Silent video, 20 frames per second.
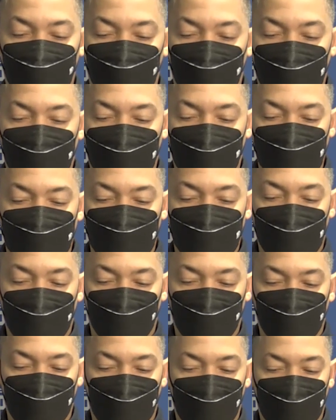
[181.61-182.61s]
in that, in that
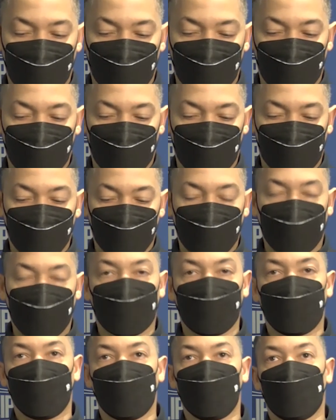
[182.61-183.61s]
regard, because we got to
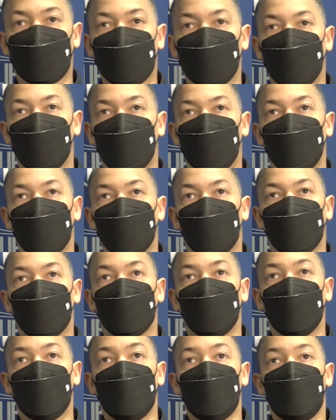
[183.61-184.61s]
continue to keep, you know,
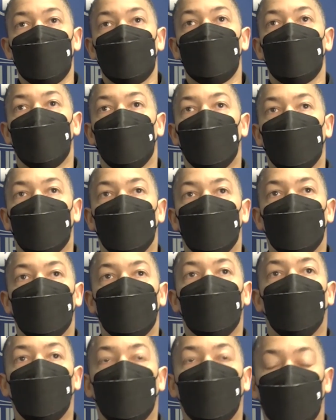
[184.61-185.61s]
um,
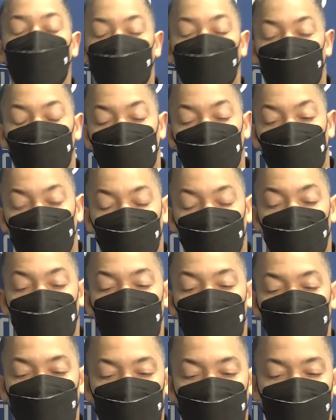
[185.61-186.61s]
helping ourselves get
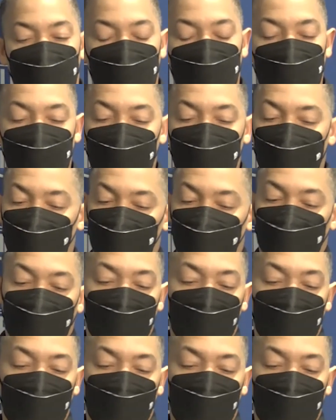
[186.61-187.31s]
better. And um,